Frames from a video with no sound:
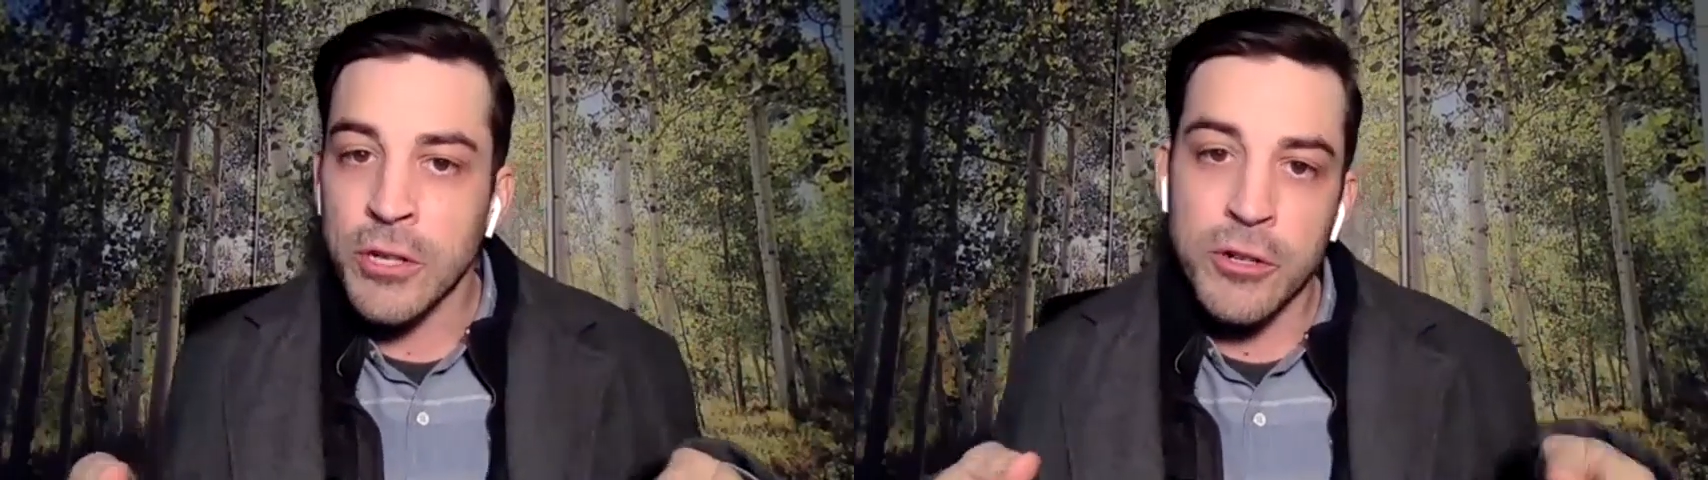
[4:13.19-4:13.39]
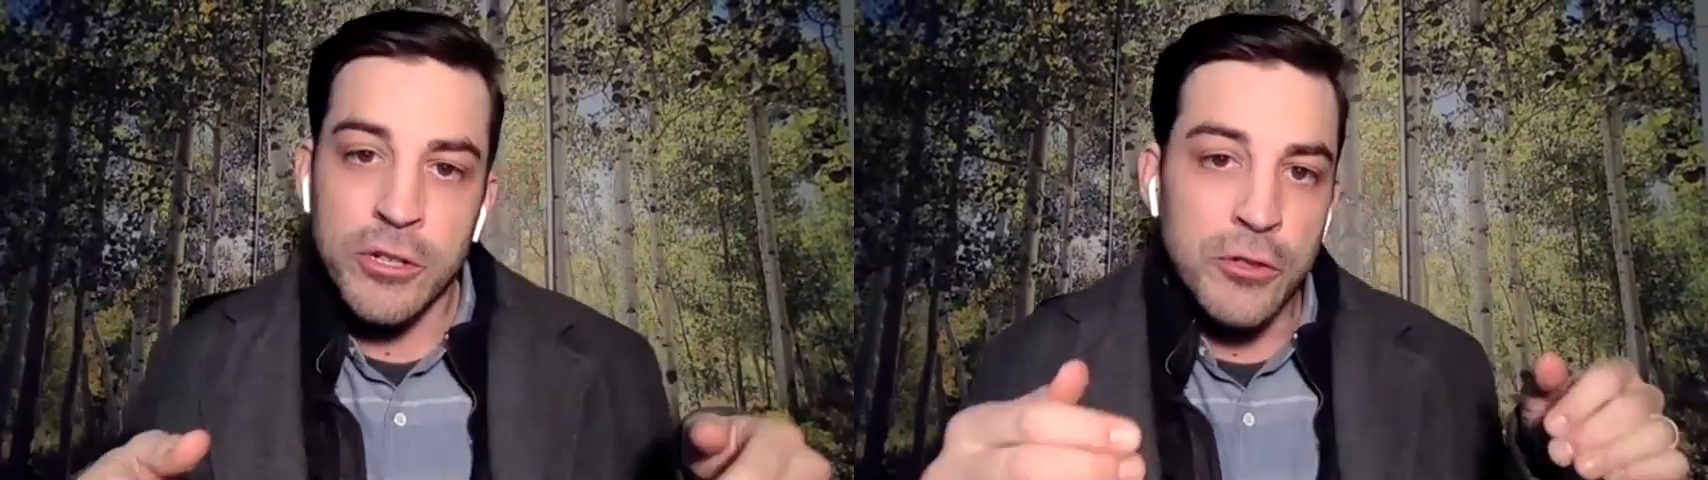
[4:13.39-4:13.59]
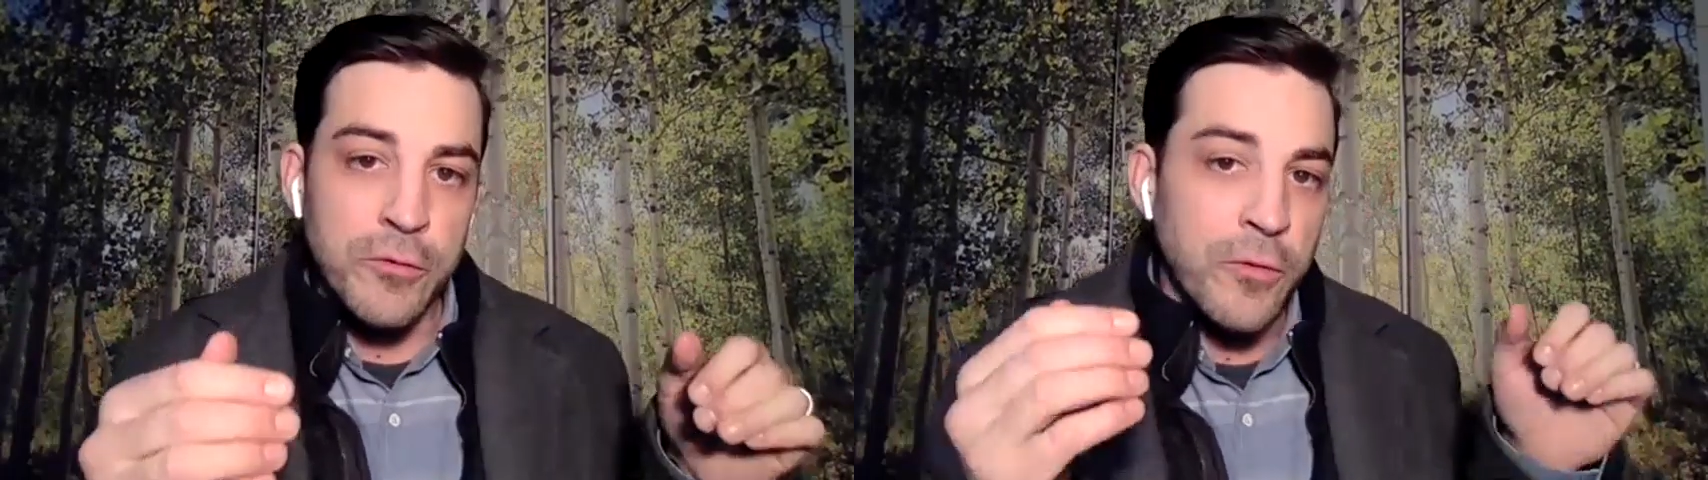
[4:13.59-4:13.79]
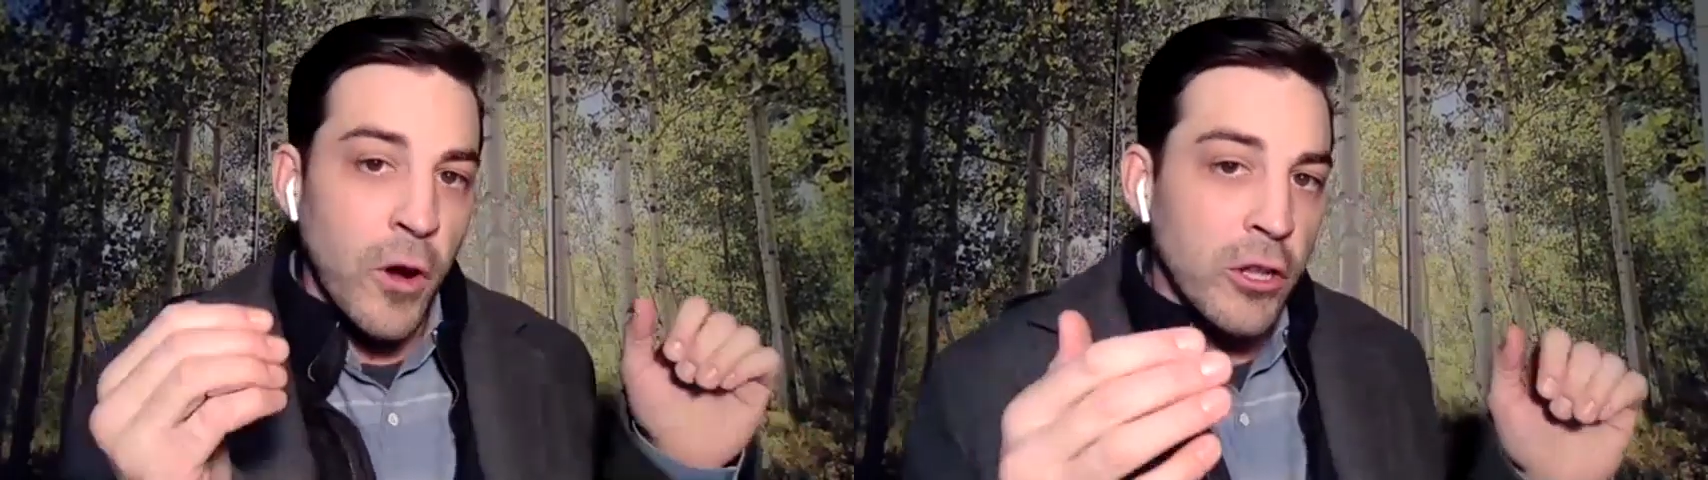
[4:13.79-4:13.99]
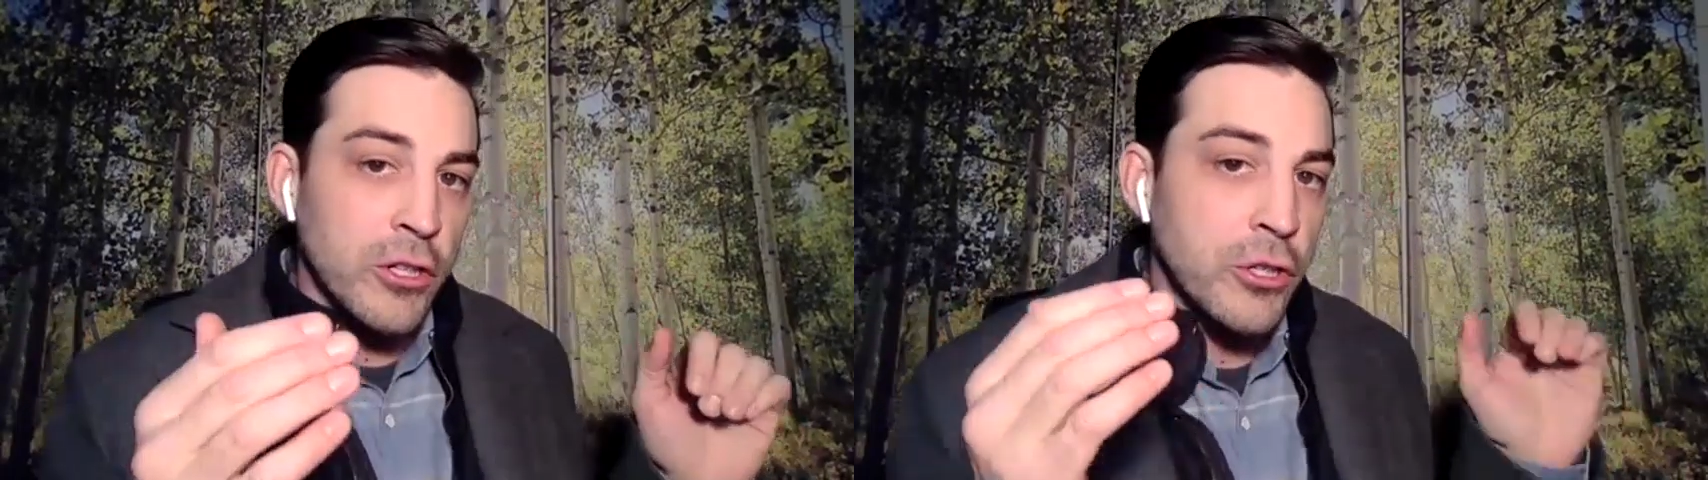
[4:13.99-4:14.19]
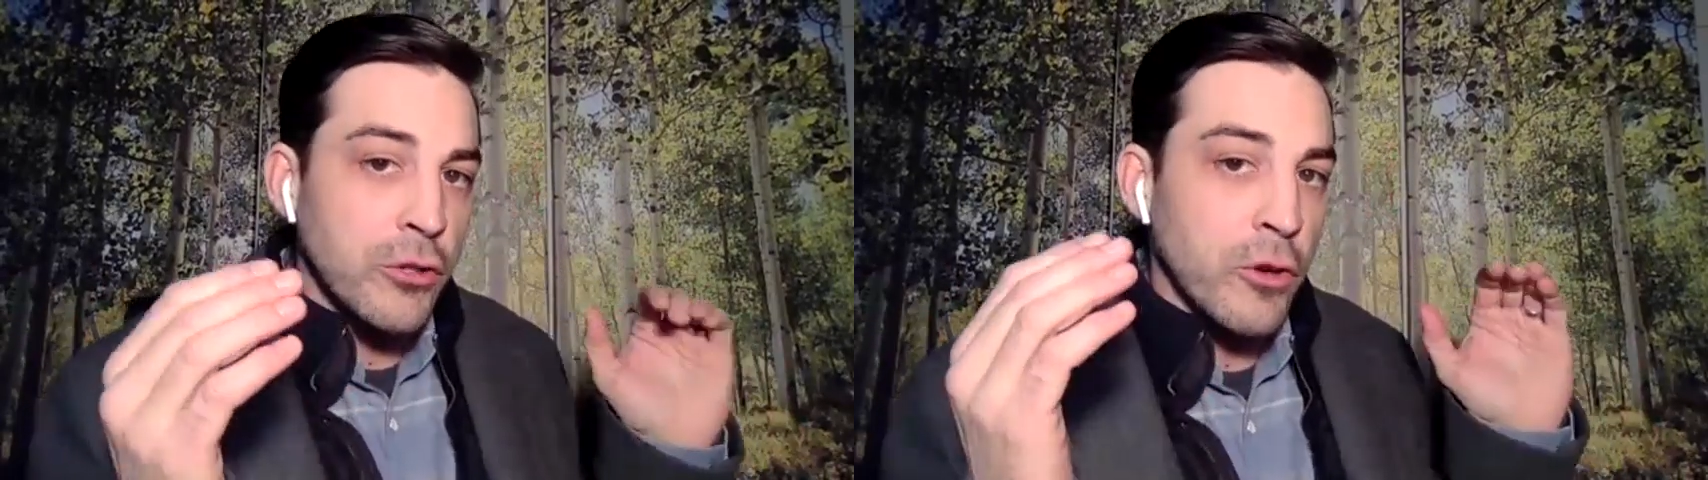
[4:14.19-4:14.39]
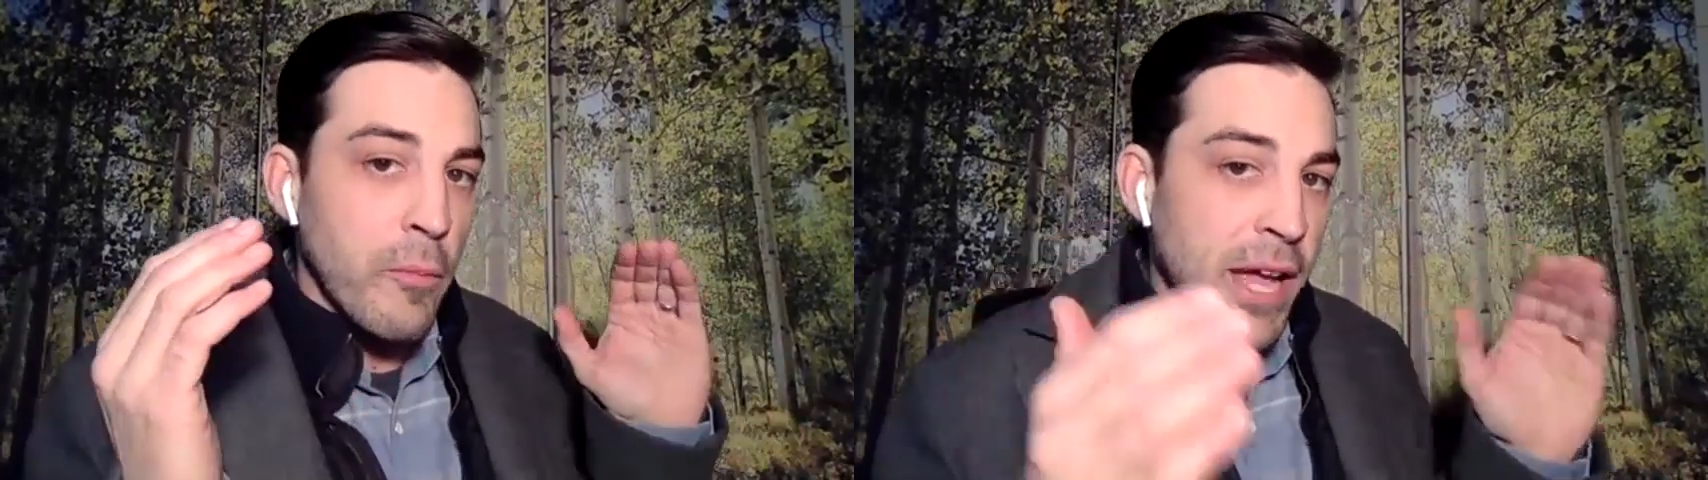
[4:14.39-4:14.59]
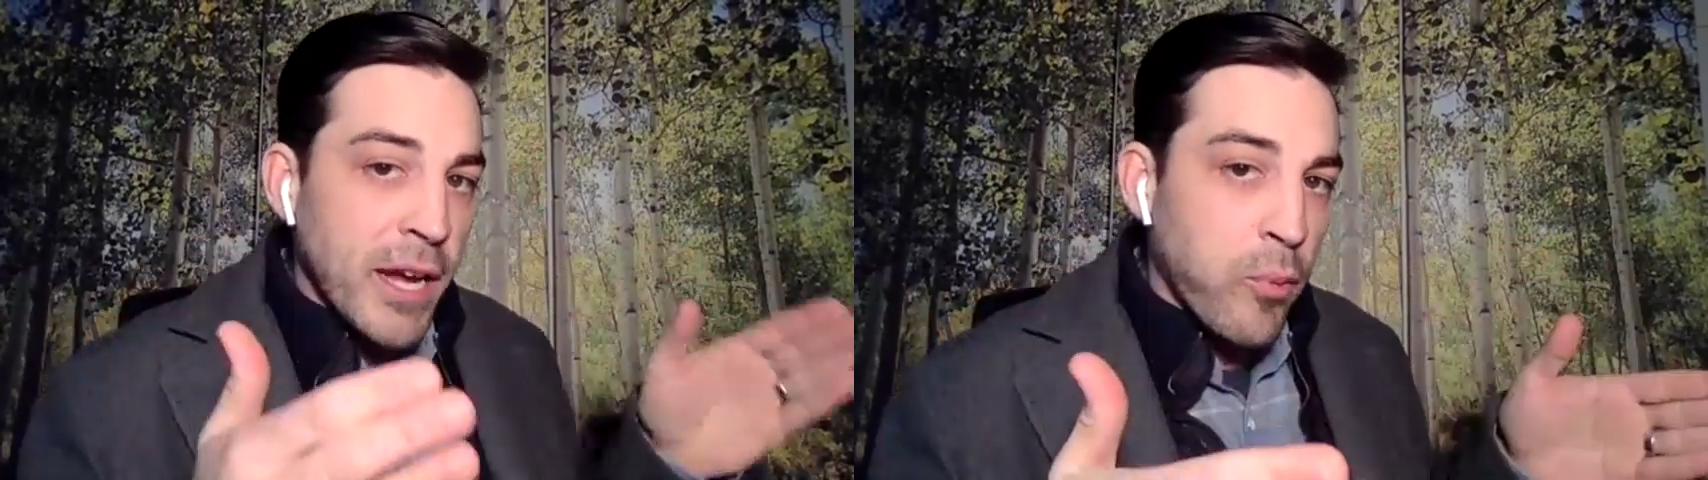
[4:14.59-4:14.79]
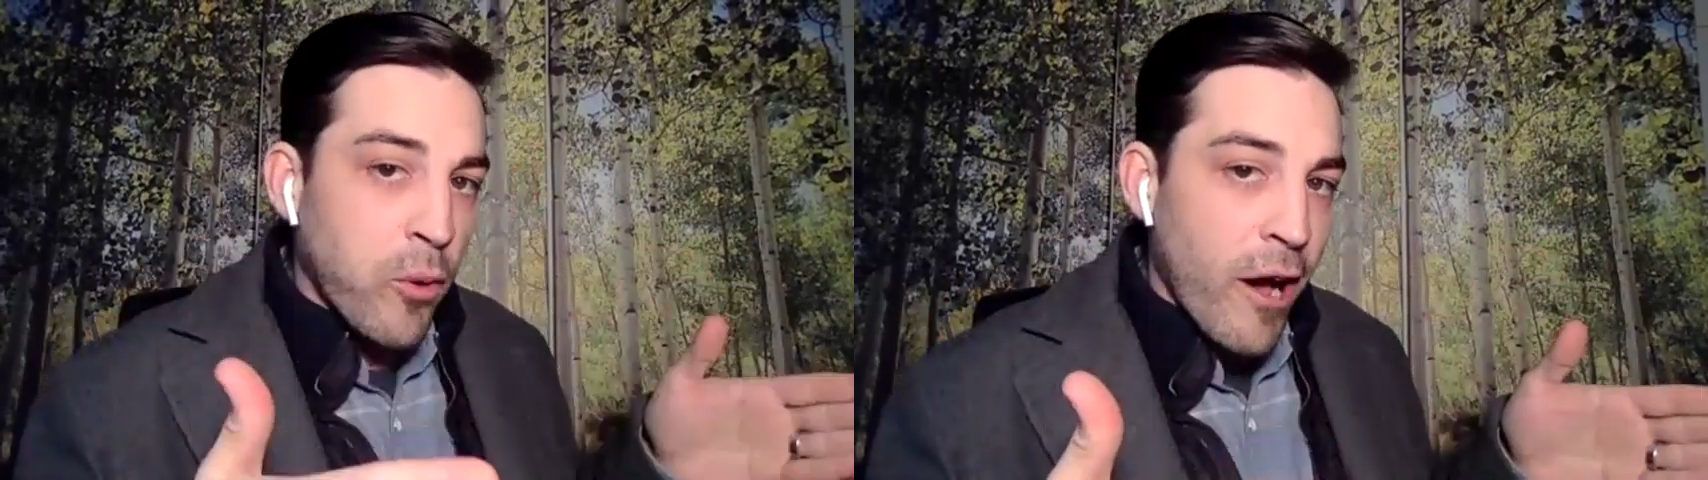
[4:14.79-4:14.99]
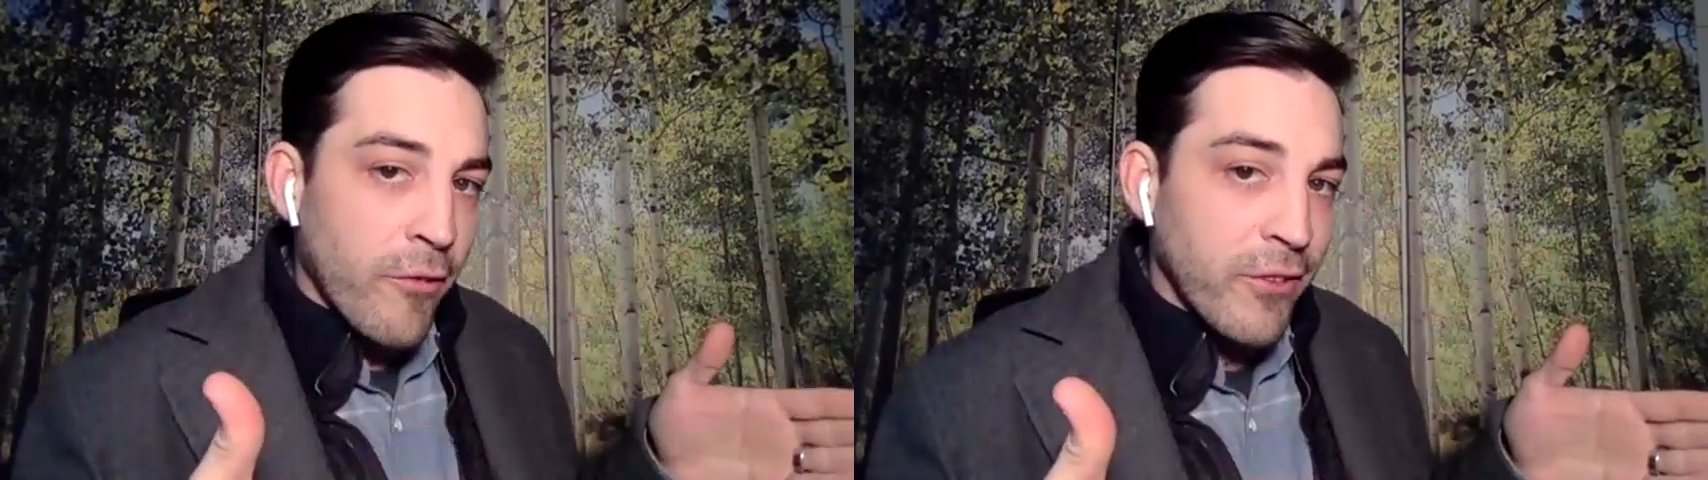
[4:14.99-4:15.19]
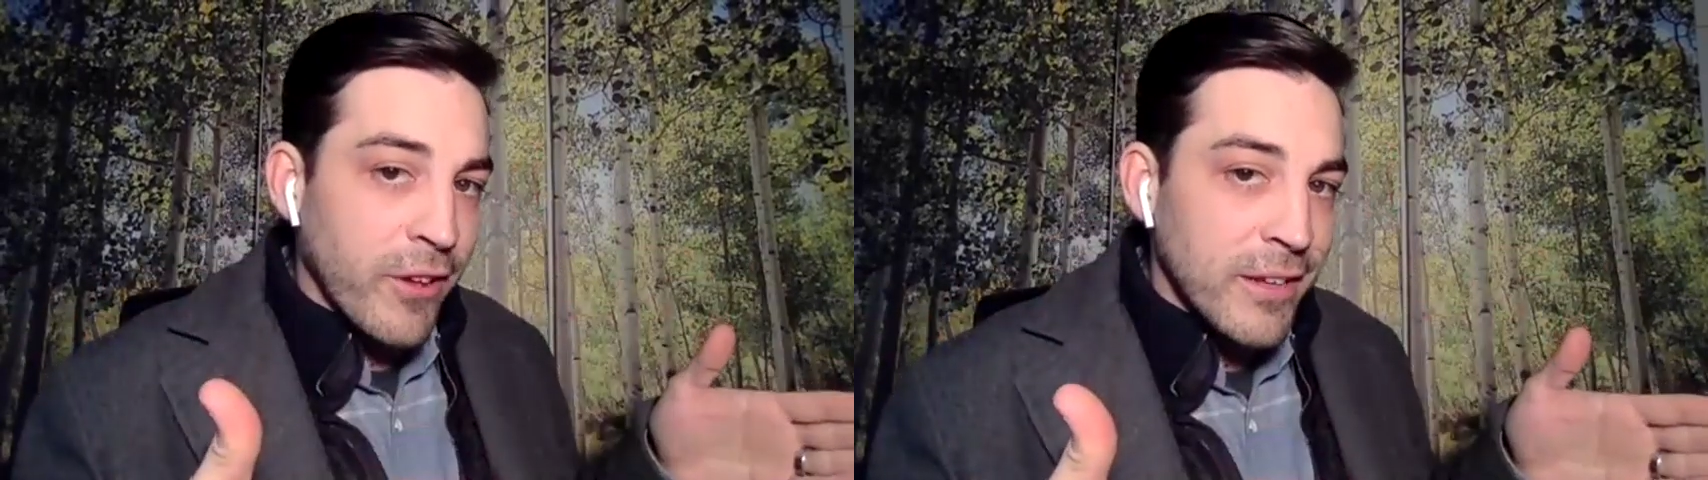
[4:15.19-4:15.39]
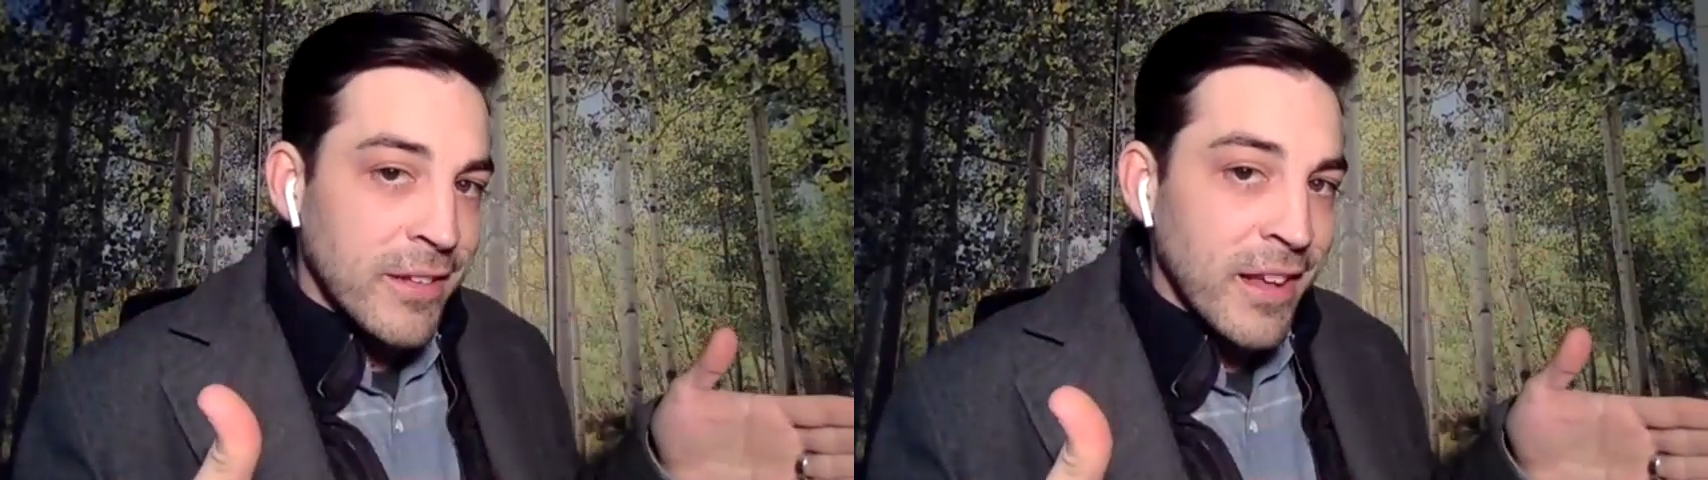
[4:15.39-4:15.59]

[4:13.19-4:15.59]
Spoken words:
or did you fall into a mega profit